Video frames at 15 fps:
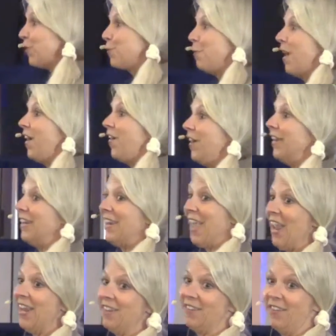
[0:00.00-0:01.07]
was married
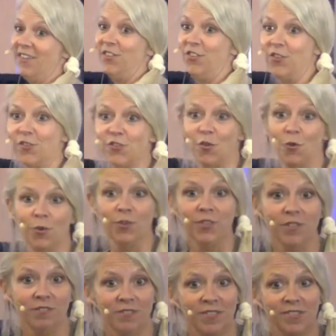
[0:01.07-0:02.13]
at 18 years
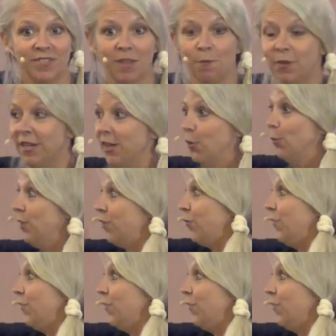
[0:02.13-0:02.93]
old to somebody who was